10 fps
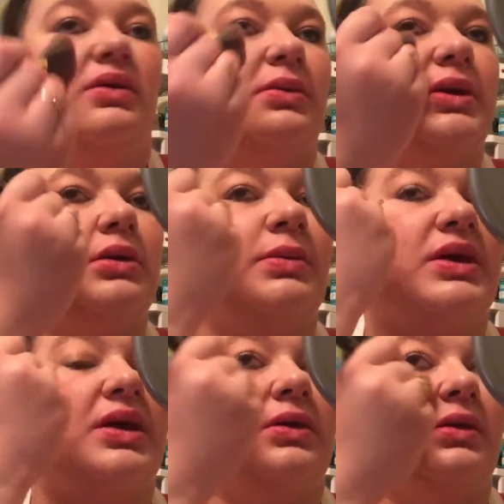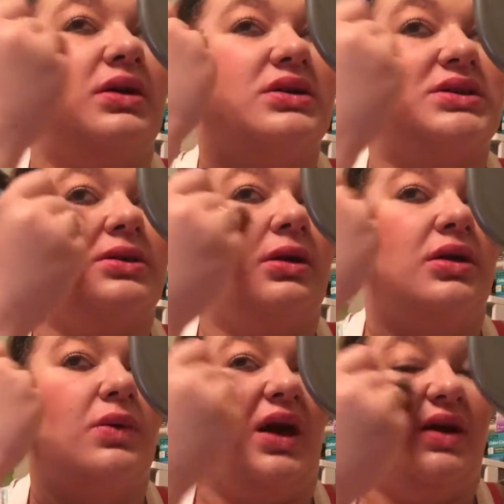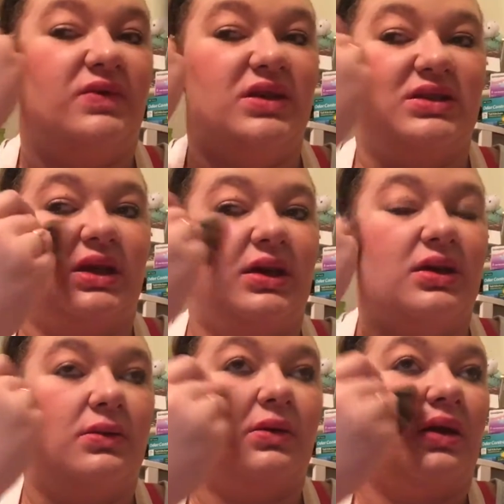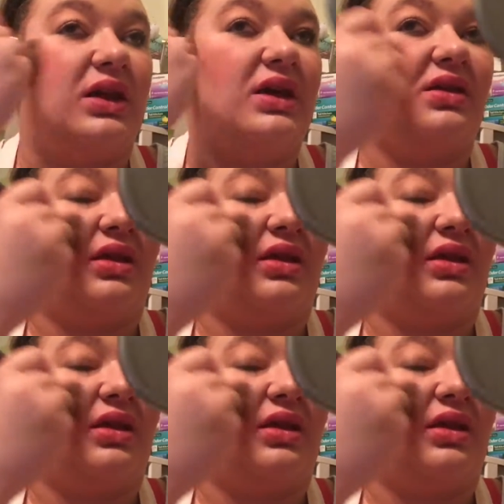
If you're a beginner, odds are you have this kit or a kit